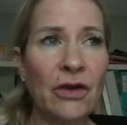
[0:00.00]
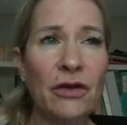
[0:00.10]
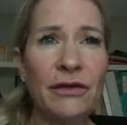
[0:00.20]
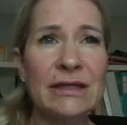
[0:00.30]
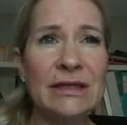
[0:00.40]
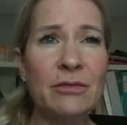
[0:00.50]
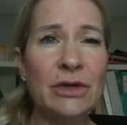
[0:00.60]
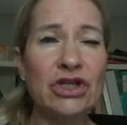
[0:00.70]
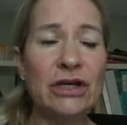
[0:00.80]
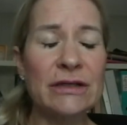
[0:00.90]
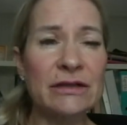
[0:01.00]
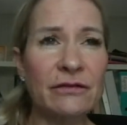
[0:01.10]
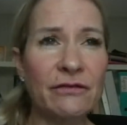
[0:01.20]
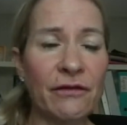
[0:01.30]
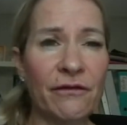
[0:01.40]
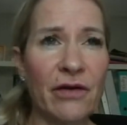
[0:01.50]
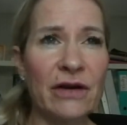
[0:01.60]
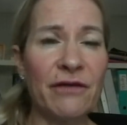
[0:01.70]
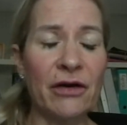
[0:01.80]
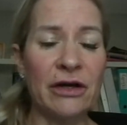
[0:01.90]
things can be just
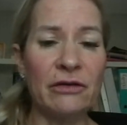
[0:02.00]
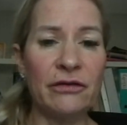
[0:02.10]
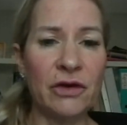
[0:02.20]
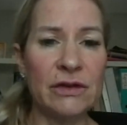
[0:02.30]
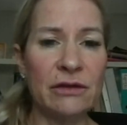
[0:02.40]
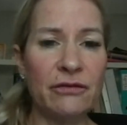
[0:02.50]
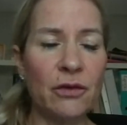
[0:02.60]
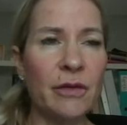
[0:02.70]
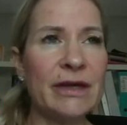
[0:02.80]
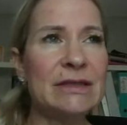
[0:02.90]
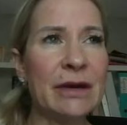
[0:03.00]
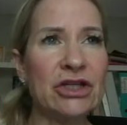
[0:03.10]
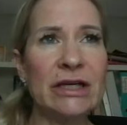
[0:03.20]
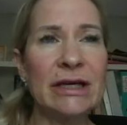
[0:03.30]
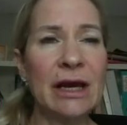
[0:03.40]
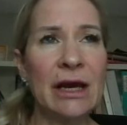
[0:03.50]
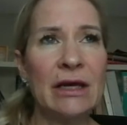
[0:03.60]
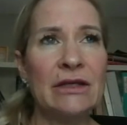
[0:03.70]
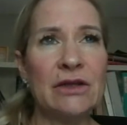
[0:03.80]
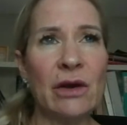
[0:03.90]
very, very confusing for them, especially.
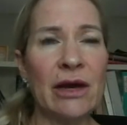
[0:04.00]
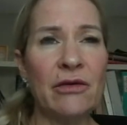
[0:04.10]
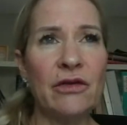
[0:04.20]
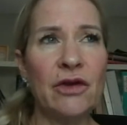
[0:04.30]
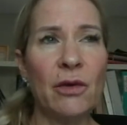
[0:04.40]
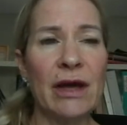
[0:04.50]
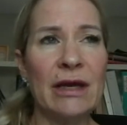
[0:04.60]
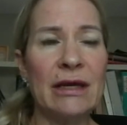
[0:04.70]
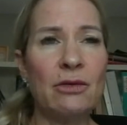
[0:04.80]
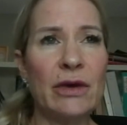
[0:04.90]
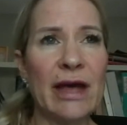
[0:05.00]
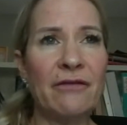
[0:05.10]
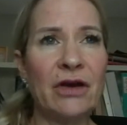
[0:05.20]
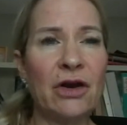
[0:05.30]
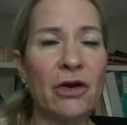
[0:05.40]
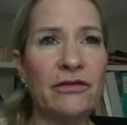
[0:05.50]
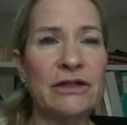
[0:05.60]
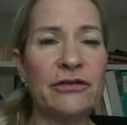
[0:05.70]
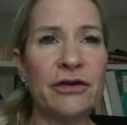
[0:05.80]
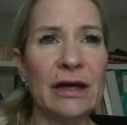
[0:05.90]
So here in the UAE, we have a lot of
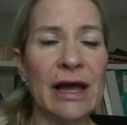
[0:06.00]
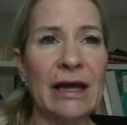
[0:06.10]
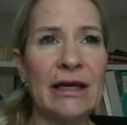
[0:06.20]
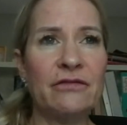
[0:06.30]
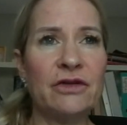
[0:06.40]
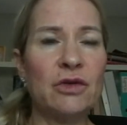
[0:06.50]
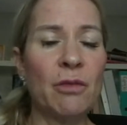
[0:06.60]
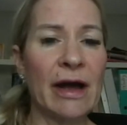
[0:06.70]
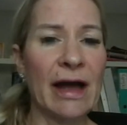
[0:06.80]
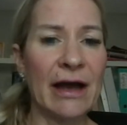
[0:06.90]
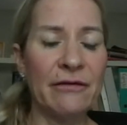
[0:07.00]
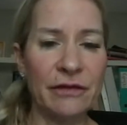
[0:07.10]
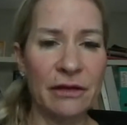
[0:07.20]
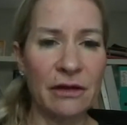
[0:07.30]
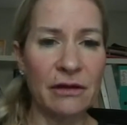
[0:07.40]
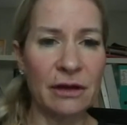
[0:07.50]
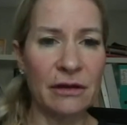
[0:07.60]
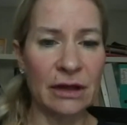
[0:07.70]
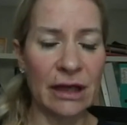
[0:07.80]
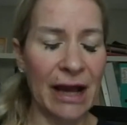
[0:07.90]
different caregivers. You might have the
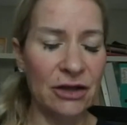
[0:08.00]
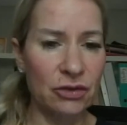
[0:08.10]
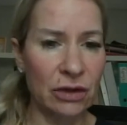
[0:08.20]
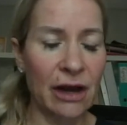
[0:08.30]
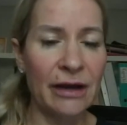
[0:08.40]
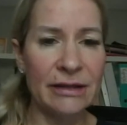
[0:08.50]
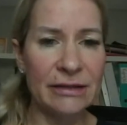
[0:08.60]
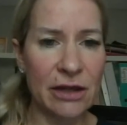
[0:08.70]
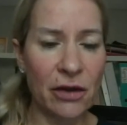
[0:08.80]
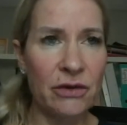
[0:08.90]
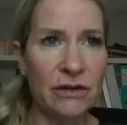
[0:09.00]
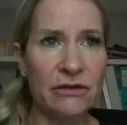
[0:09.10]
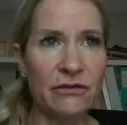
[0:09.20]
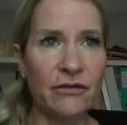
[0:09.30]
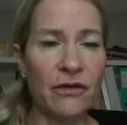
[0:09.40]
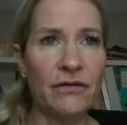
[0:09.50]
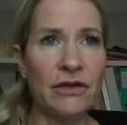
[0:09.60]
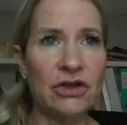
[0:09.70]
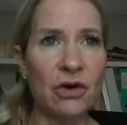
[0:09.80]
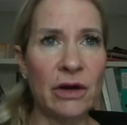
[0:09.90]
actual clients, the owners of
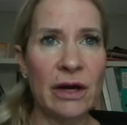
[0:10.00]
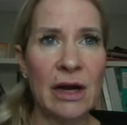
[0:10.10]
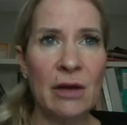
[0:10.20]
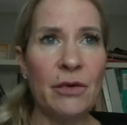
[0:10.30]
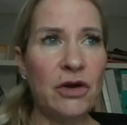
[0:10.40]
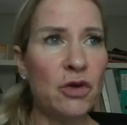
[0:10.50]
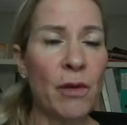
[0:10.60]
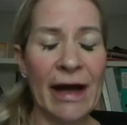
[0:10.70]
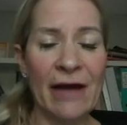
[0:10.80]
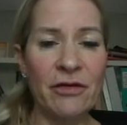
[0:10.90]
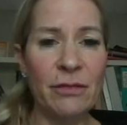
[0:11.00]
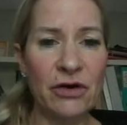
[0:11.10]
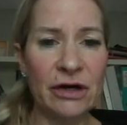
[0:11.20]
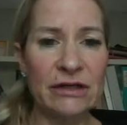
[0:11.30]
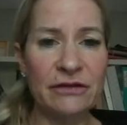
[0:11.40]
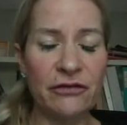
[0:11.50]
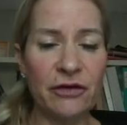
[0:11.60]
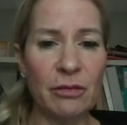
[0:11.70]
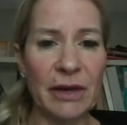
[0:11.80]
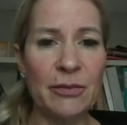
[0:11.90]
the dog, but you might have a myriad of
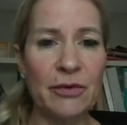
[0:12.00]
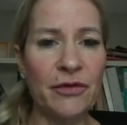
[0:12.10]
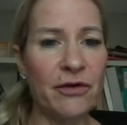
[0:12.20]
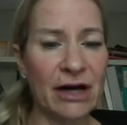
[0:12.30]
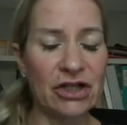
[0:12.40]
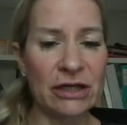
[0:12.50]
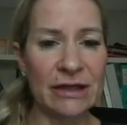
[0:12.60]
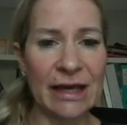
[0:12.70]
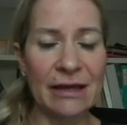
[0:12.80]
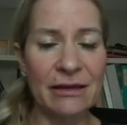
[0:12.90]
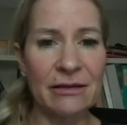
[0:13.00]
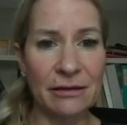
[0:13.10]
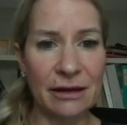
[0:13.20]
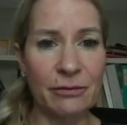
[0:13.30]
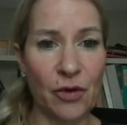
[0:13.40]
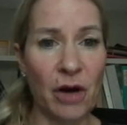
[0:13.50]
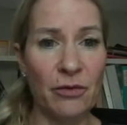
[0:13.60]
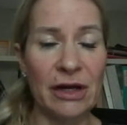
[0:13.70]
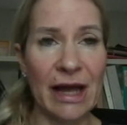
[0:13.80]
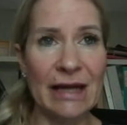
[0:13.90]
different people that are actually the
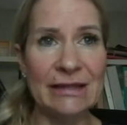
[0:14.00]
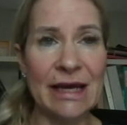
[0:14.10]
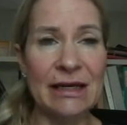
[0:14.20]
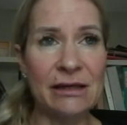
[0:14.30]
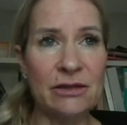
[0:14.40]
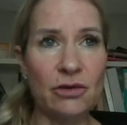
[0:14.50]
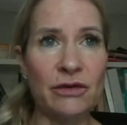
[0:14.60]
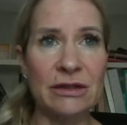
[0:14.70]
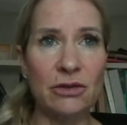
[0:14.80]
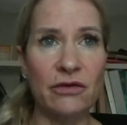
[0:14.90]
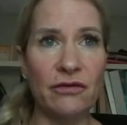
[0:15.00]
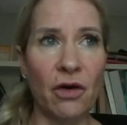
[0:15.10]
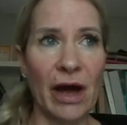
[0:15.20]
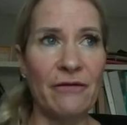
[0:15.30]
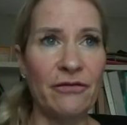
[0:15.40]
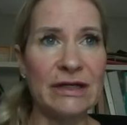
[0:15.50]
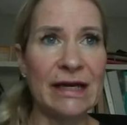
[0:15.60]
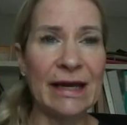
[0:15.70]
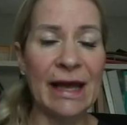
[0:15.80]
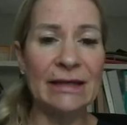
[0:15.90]
primary caretakers or the sort of
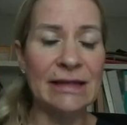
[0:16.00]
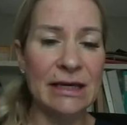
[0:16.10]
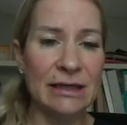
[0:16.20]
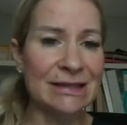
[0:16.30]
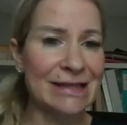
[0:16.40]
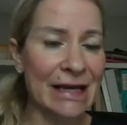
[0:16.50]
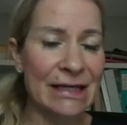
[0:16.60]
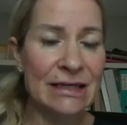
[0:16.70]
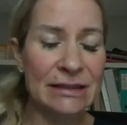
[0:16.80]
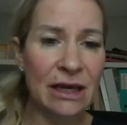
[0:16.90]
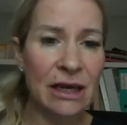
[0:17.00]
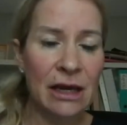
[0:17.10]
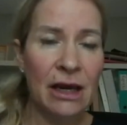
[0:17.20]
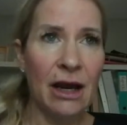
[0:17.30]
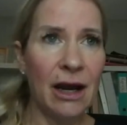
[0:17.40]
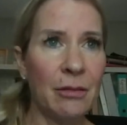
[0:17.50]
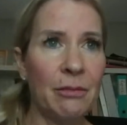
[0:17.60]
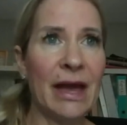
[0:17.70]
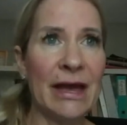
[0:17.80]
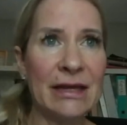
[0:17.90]
everyday caretakers, nannies,
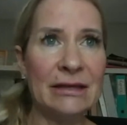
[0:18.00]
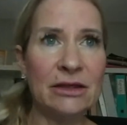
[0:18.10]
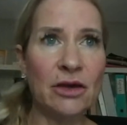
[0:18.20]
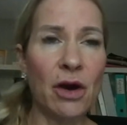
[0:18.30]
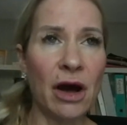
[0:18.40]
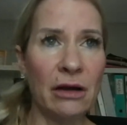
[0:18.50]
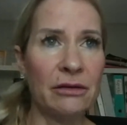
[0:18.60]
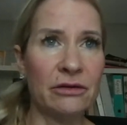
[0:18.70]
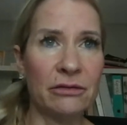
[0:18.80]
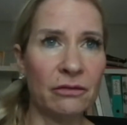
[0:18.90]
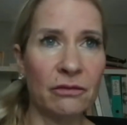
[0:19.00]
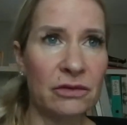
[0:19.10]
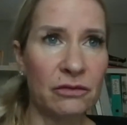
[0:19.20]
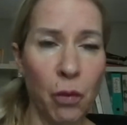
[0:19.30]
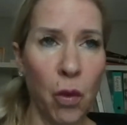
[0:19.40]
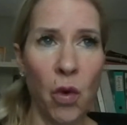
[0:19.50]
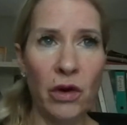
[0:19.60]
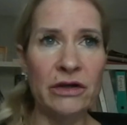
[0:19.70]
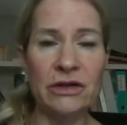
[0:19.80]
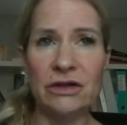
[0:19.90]
maids,
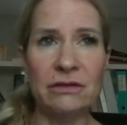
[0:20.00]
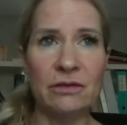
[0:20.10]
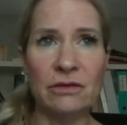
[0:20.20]
walkers,